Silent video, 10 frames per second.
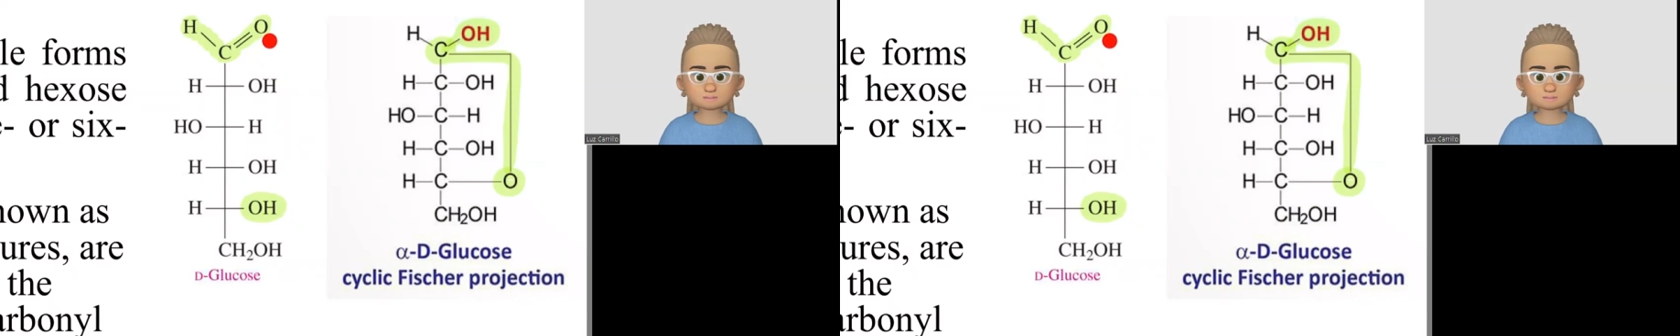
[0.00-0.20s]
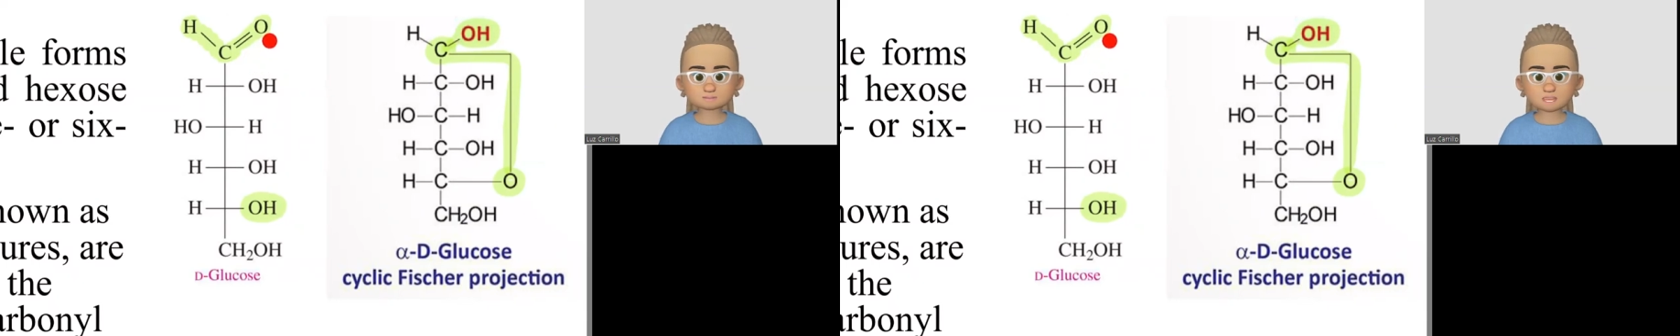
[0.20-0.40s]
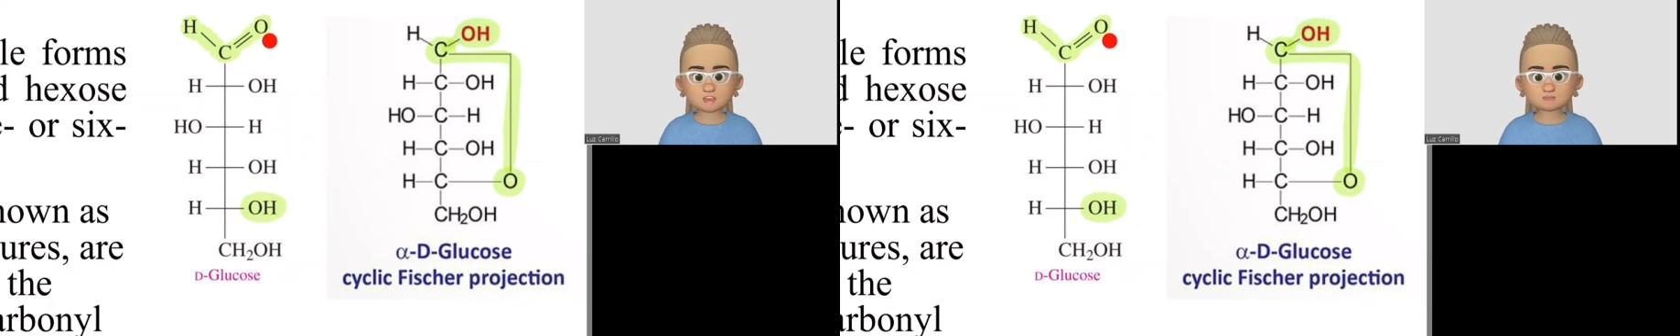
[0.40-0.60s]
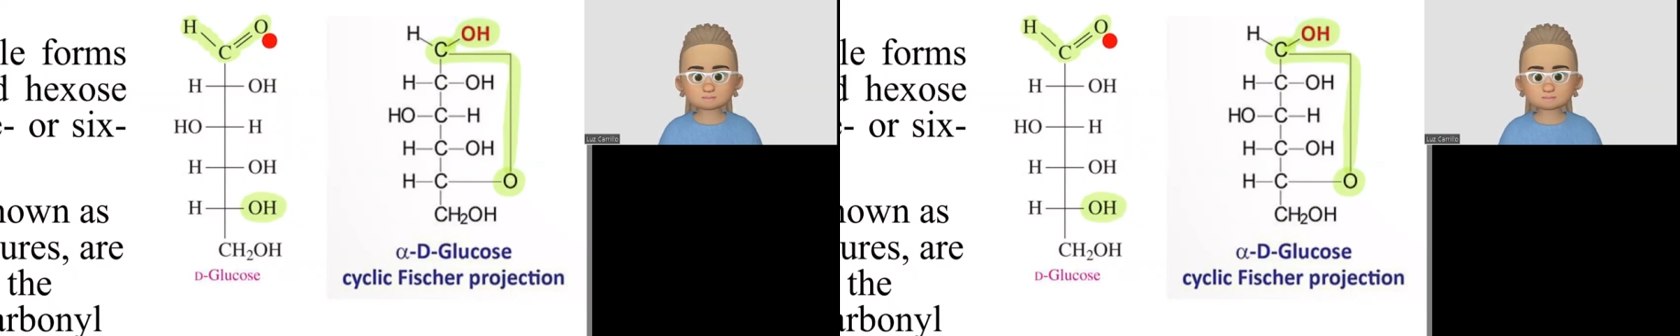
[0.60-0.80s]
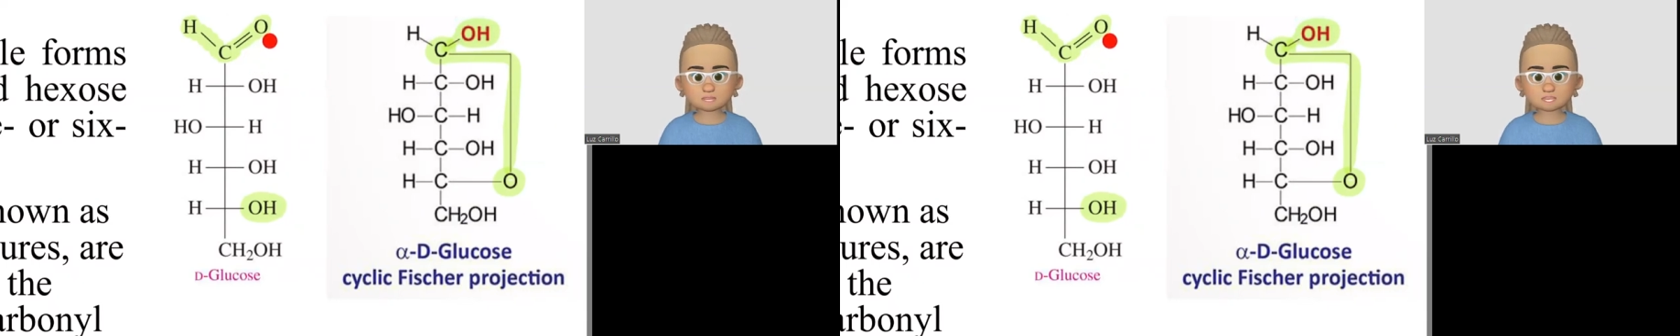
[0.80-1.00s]
So
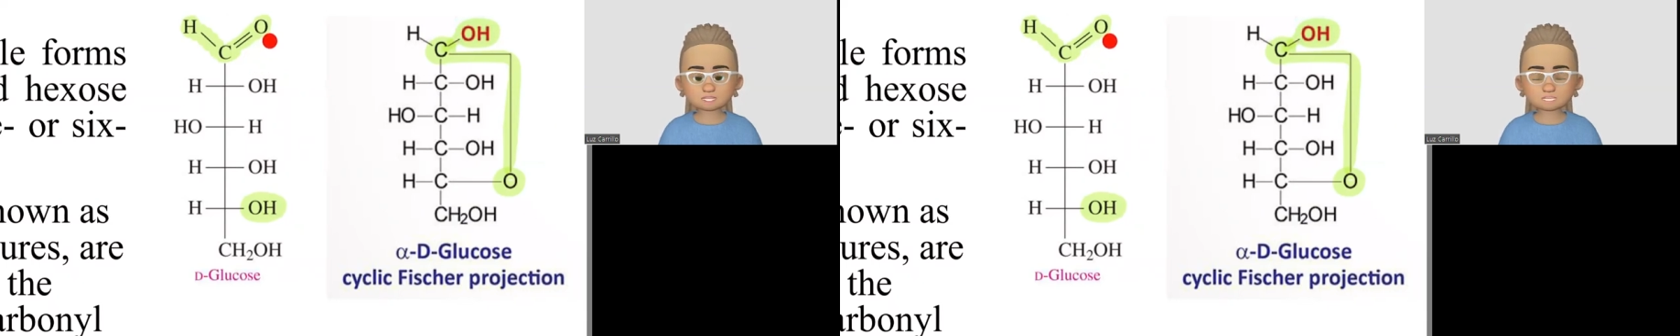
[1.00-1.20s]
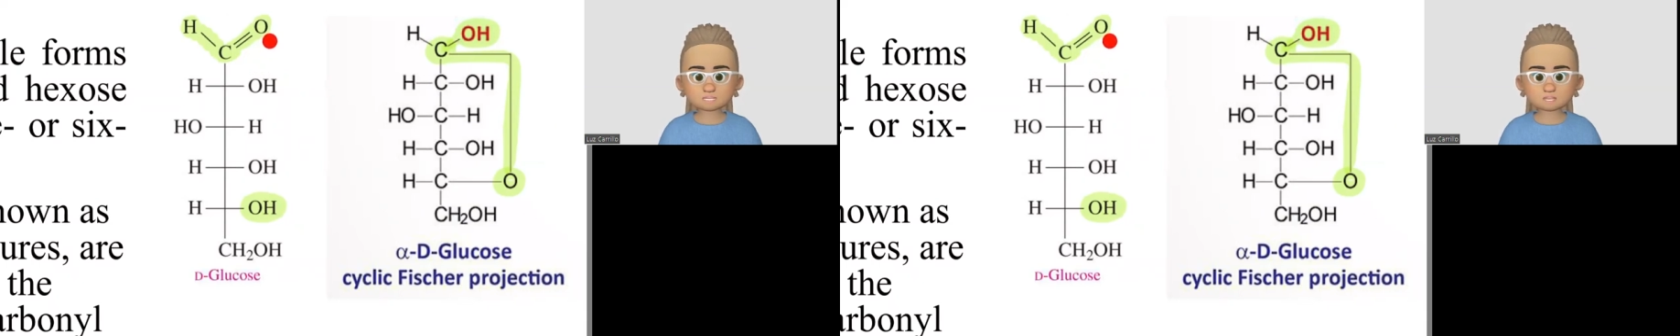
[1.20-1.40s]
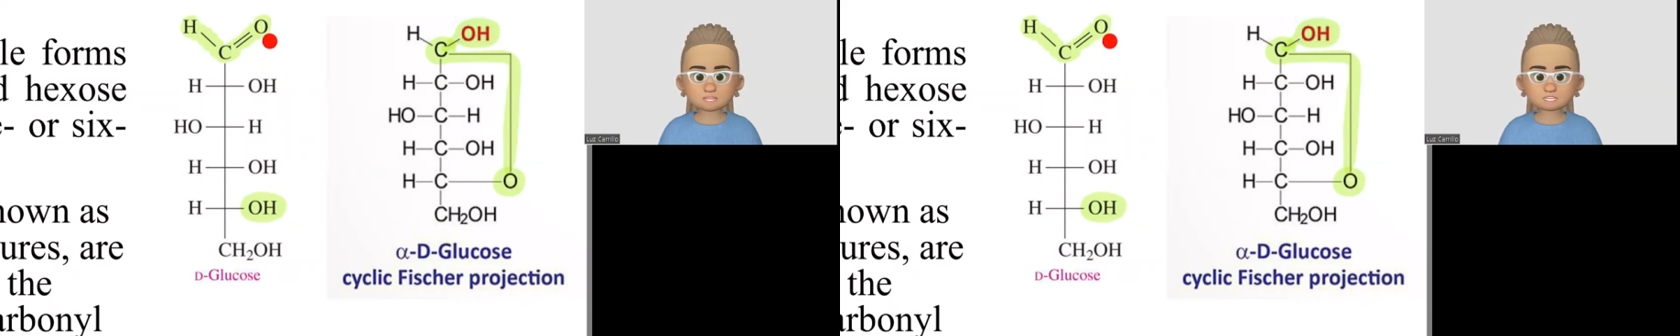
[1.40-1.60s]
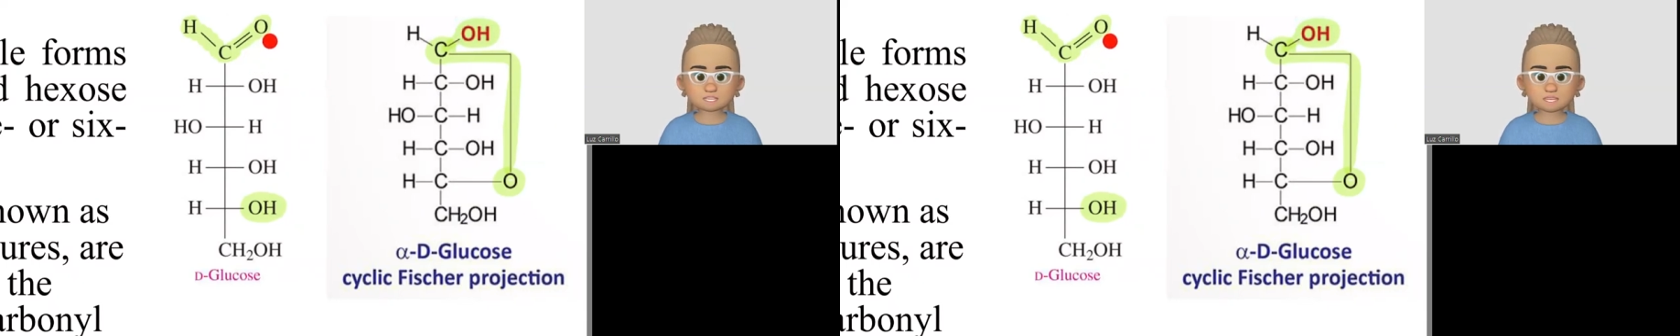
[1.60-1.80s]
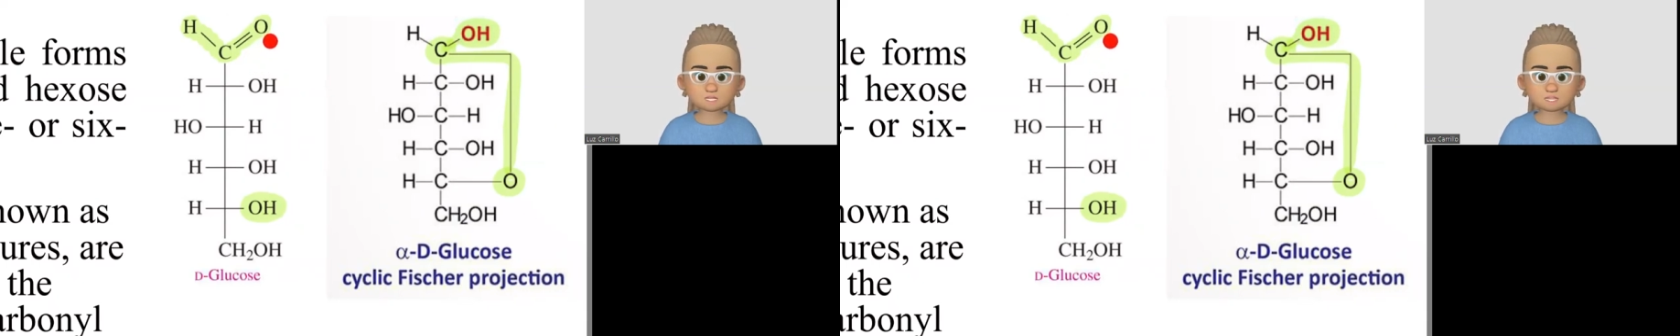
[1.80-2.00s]
for
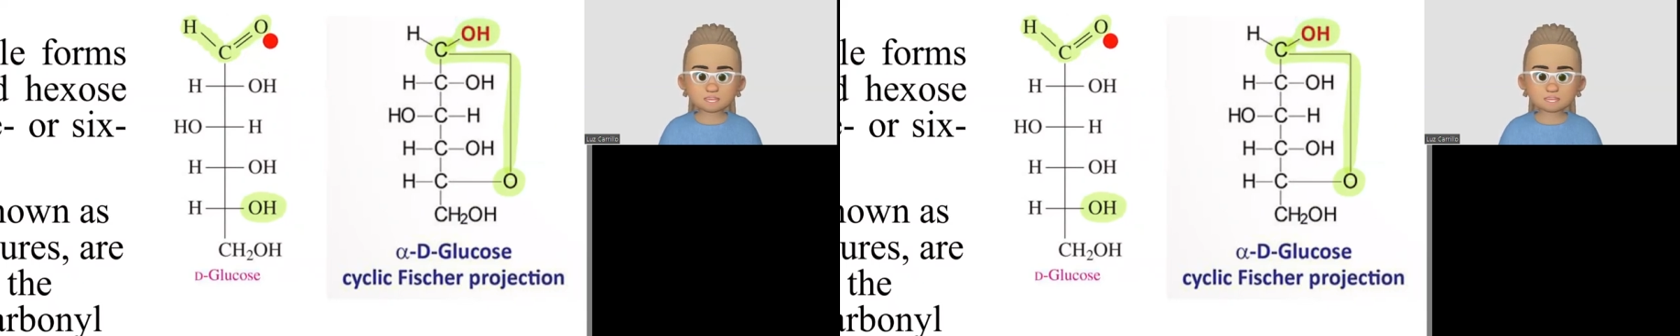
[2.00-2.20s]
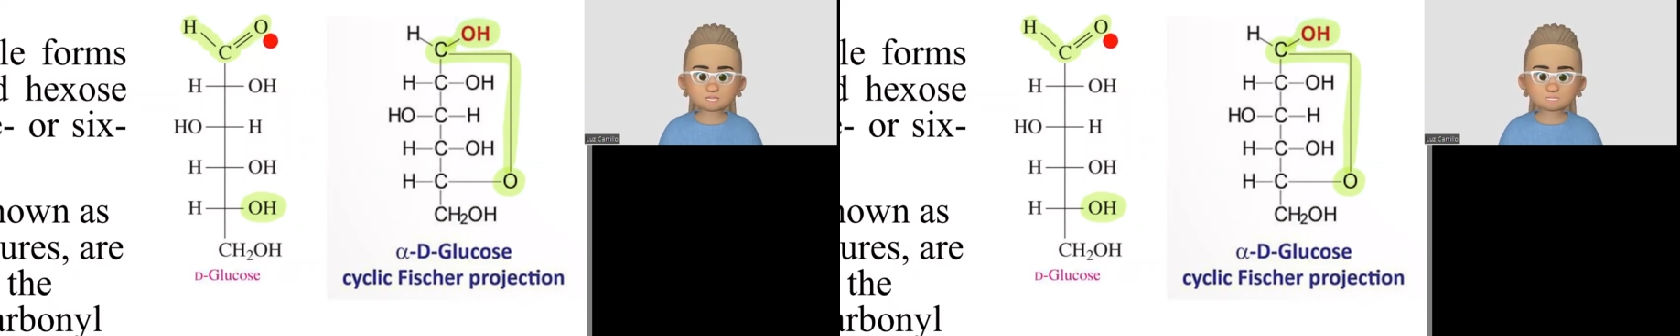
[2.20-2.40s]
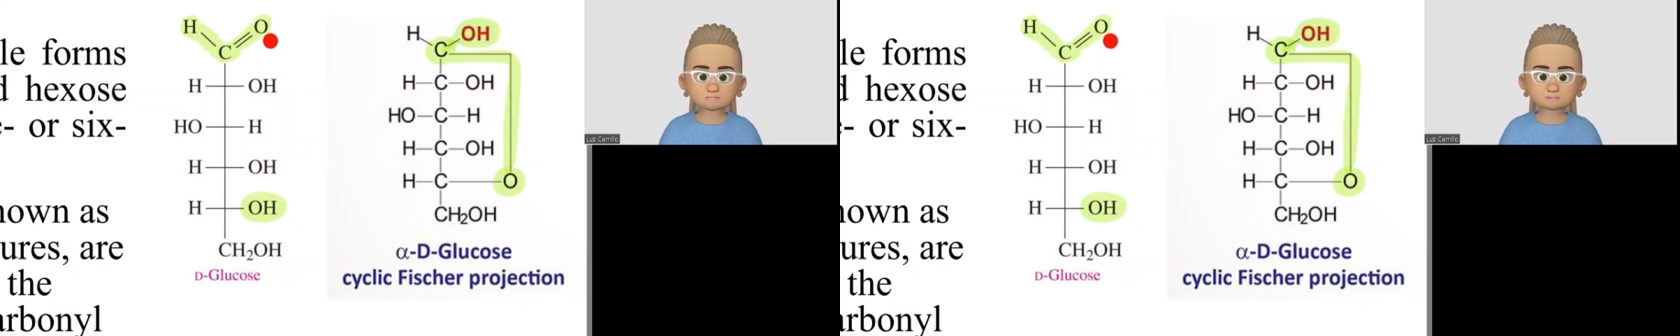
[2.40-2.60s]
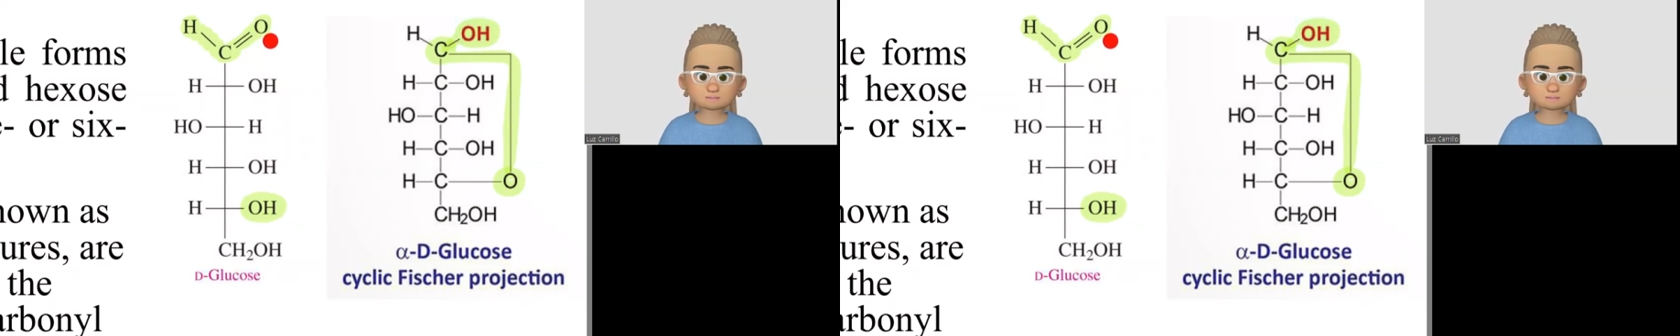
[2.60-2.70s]
simplicity reasons,